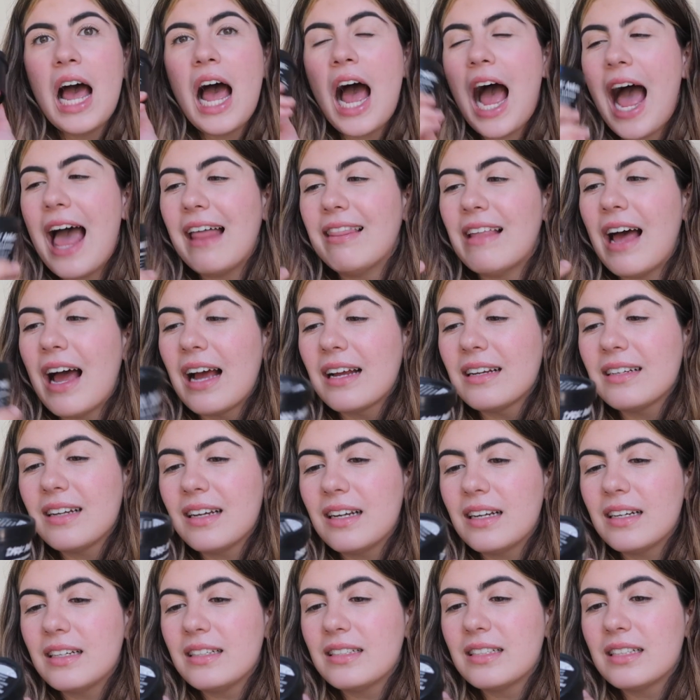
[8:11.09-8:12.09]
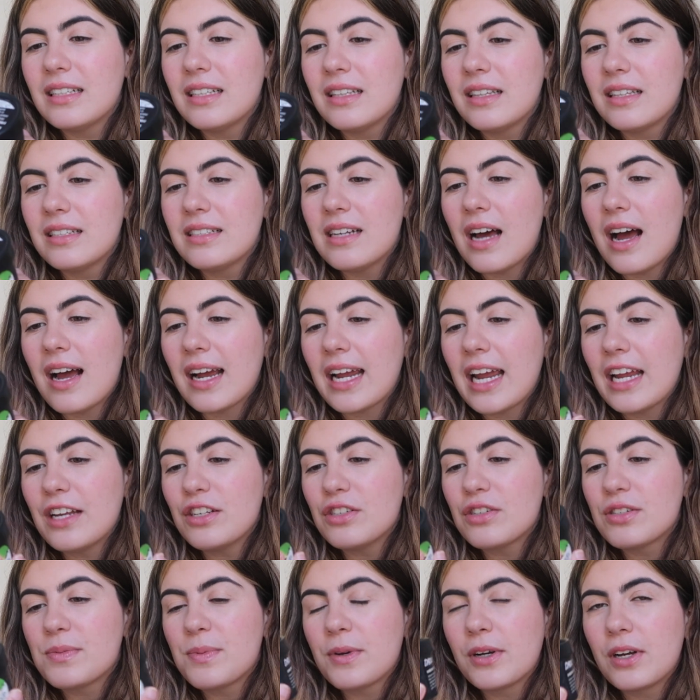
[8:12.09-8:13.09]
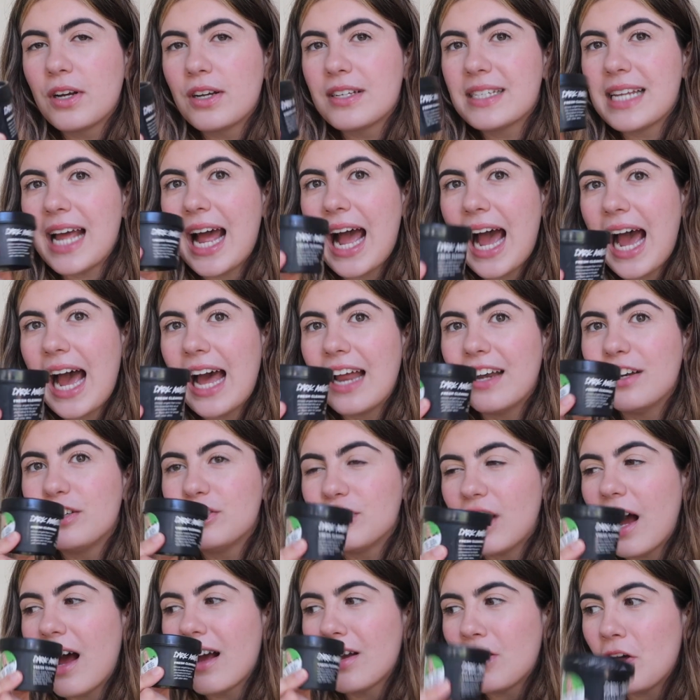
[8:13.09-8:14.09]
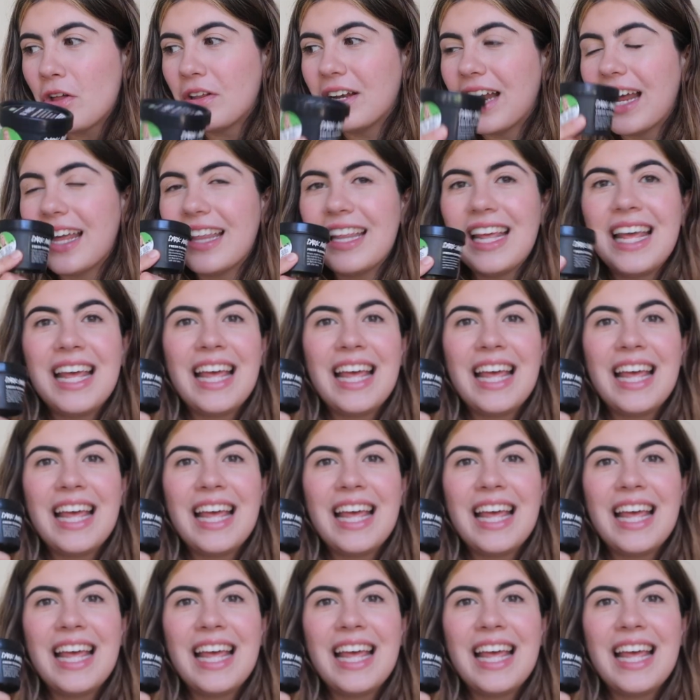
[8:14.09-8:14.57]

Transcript: I liked the Dark Angels because it had charcoal in it.